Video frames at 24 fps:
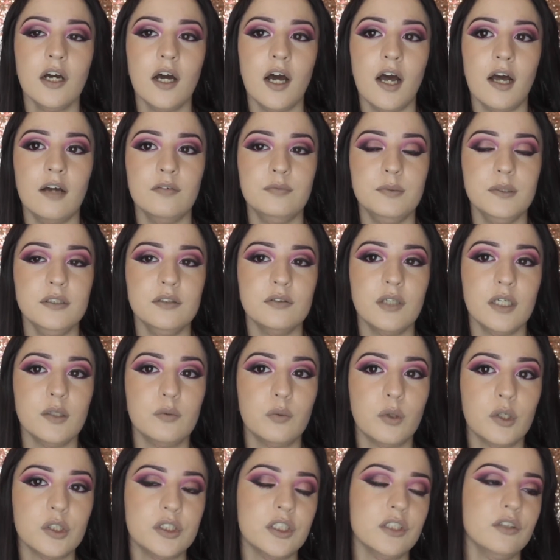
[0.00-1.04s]
I've been like
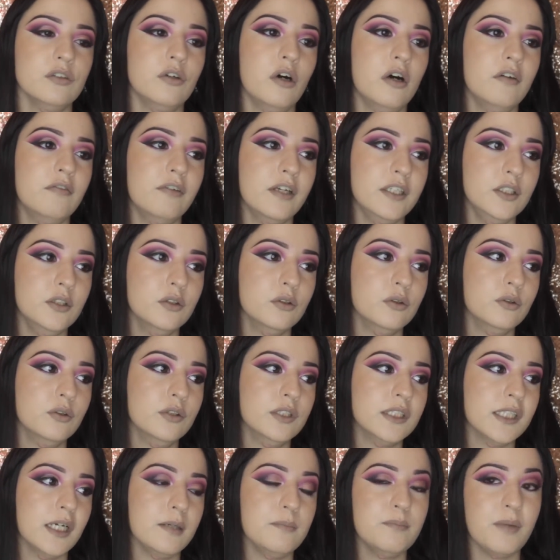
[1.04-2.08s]
watching a lot of
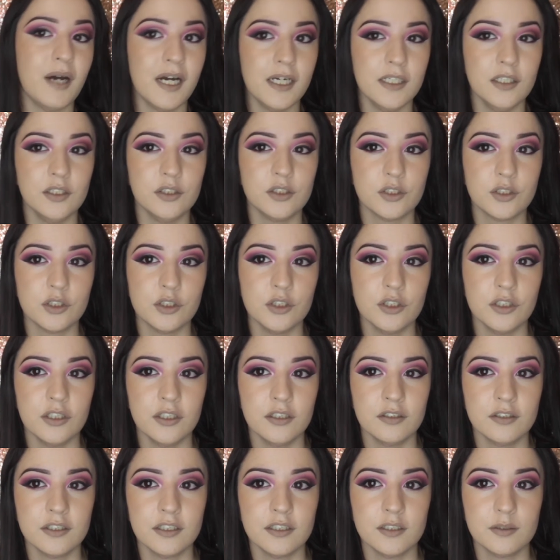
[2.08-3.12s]
videos, like buying
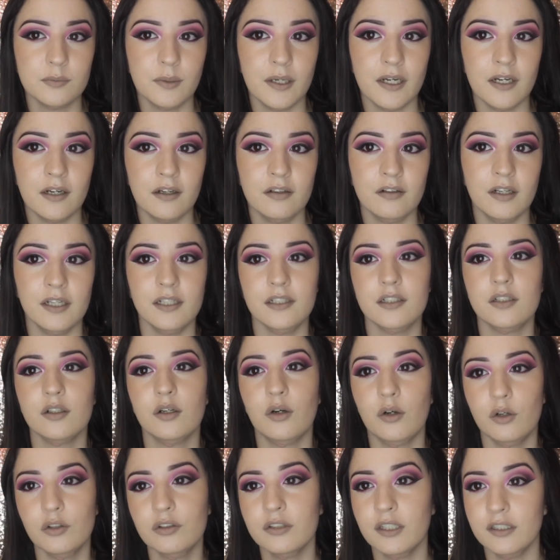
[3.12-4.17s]
tutorials as well,
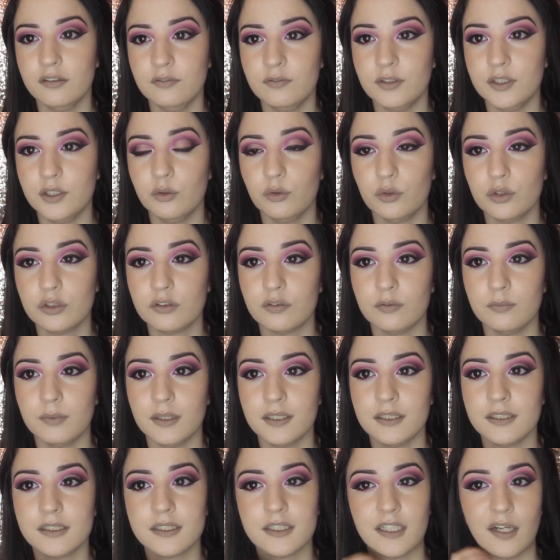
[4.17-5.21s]
like online videos from
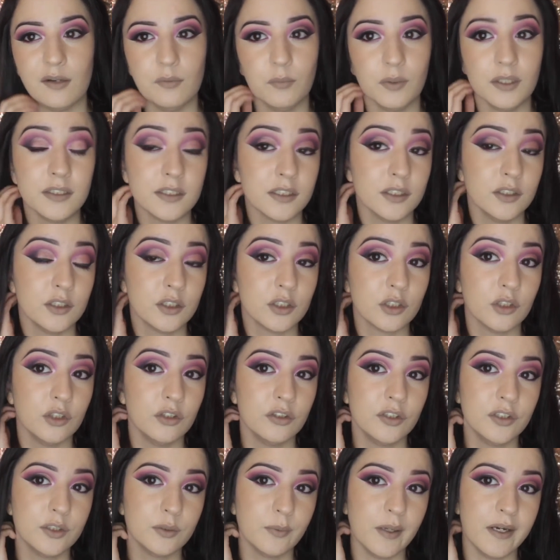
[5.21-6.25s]
like Stan Winston
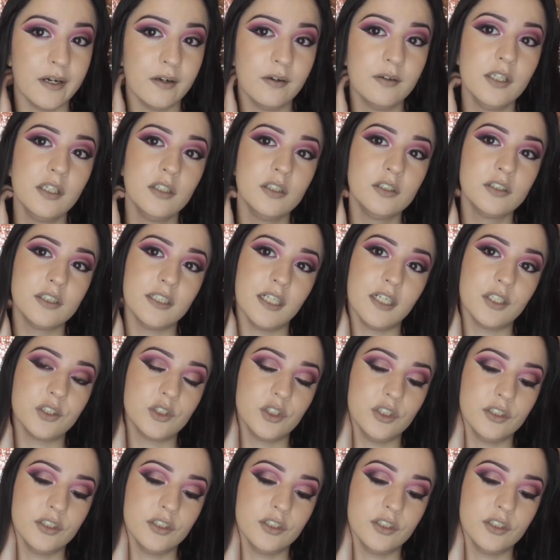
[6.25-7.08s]
school as well, so that's